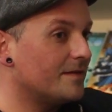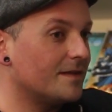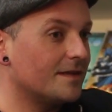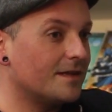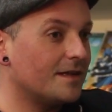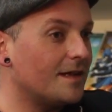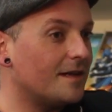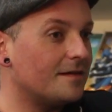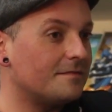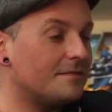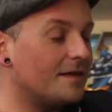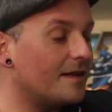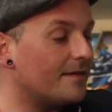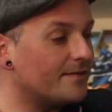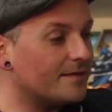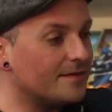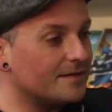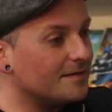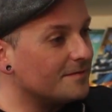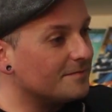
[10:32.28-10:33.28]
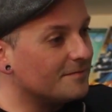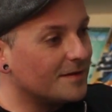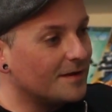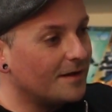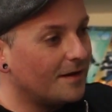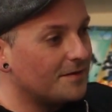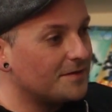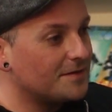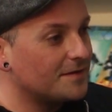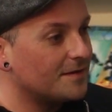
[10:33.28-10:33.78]
yeah, definitely, we're
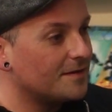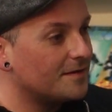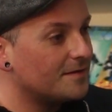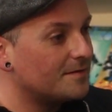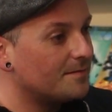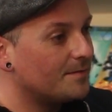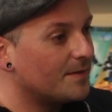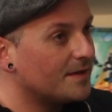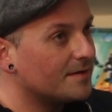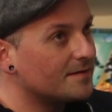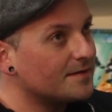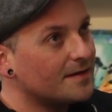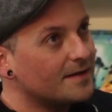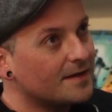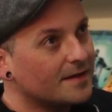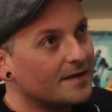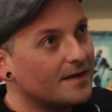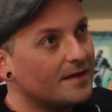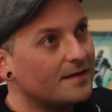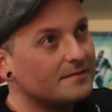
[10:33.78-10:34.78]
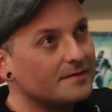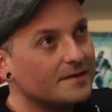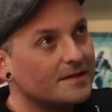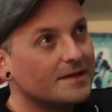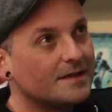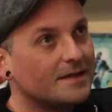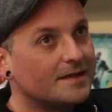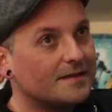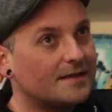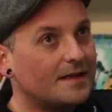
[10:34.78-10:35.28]
launching this, because I think
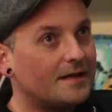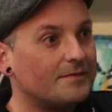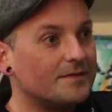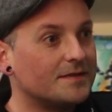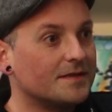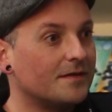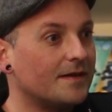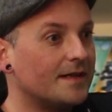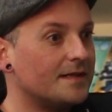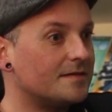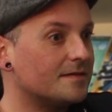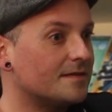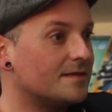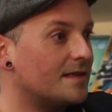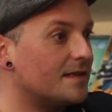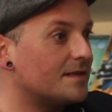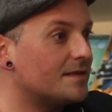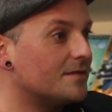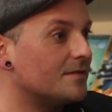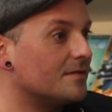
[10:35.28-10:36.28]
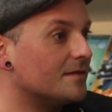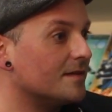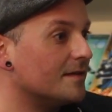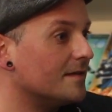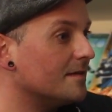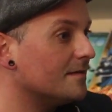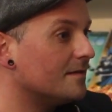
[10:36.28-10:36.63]
that was a great success story,